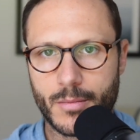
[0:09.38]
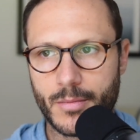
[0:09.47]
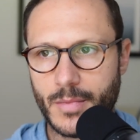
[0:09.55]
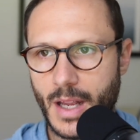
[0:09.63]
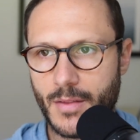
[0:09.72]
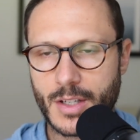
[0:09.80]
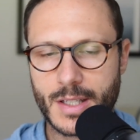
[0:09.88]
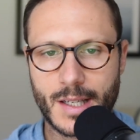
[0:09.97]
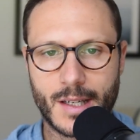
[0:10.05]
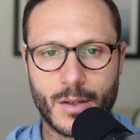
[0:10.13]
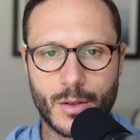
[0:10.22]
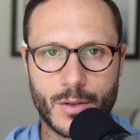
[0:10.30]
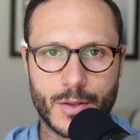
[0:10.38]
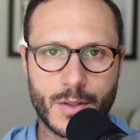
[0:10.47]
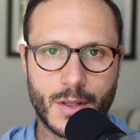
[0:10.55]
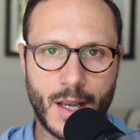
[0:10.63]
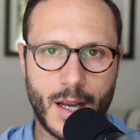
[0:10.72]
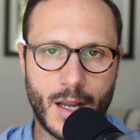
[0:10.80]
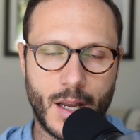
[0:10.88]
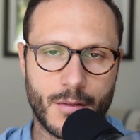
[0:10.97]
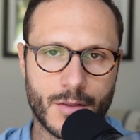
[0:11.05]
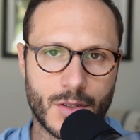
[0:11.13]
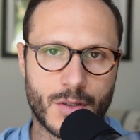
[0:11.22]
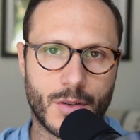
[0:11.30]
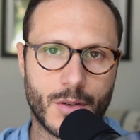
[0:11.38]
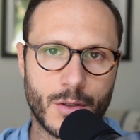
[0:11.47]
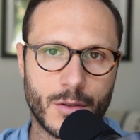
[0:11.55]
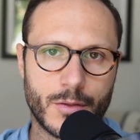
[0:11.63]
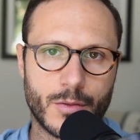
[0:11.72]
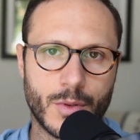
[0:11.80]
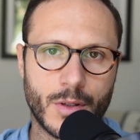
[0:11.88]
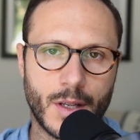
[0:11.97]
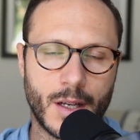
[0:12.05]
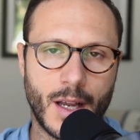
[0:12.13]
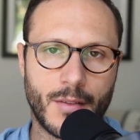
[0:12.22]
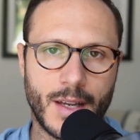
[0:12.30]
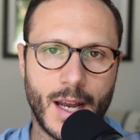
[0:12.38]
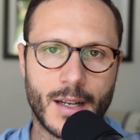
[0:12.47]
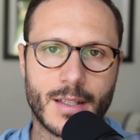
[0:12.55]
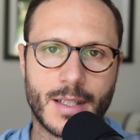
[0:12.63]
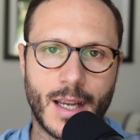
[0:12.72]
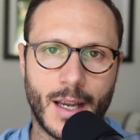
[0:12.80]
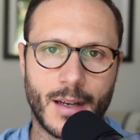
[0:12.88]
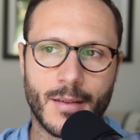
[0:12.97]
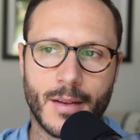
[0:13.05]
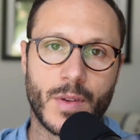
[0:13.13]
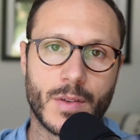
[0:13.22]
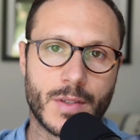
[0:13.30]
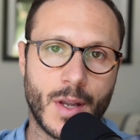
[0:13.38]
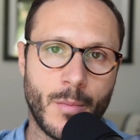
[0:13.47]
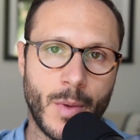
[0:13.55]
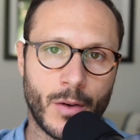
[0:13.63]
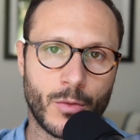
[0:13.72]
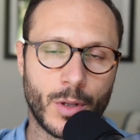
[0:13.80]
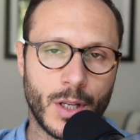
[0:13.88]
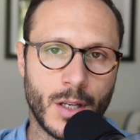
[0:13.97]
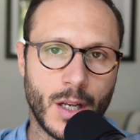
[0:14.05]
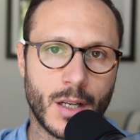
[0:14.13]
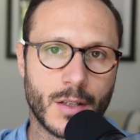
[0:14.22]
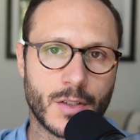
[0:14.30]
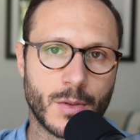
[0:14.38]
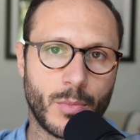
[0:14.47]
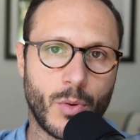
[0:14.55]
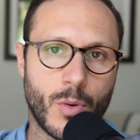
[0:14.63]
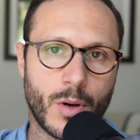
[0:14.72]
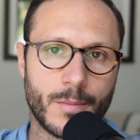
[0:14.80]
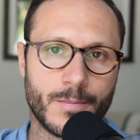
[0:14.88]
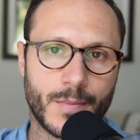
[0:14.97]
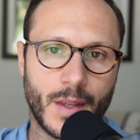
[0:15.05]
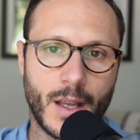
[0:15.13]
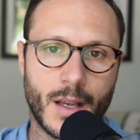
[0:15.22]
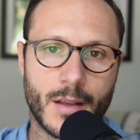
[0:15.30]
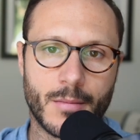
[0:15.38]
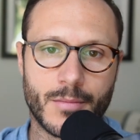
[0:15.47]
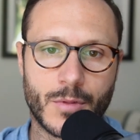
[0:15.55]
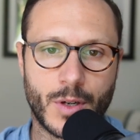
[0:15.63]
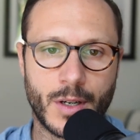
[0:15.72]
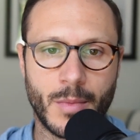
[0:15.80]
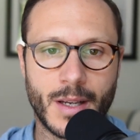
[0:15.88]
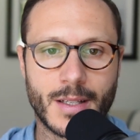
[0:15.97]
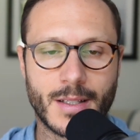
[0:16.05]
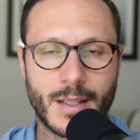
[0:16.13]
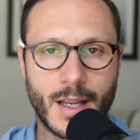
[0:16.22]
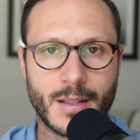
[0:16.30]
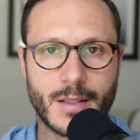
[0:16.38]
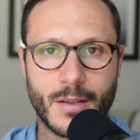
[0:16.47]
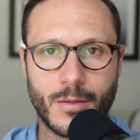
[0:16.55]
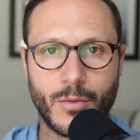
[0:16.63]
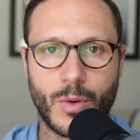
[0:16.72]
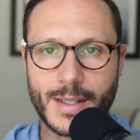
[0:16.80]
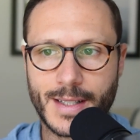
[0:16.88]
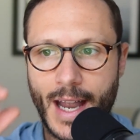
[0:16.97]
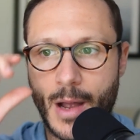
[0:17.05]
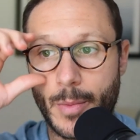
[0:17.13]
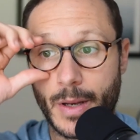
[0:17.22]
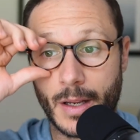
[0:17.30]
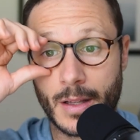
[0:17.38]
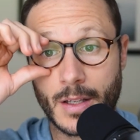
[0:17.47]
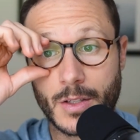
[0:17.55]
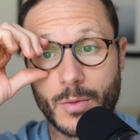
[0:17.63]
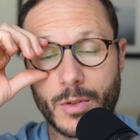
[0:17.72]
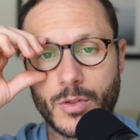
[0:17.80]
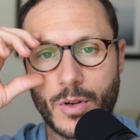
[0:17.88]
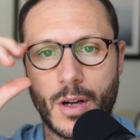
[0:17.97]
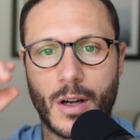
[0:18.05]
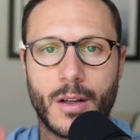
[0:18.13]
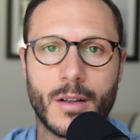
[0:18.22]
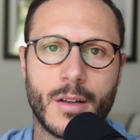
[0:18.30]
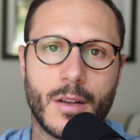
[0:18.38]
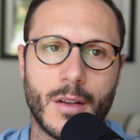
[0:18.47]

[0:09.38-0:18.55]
Navy SEALs that have served within Afghanistan. Some men really needing support, trying to make sense of what's happening in this withdrawal,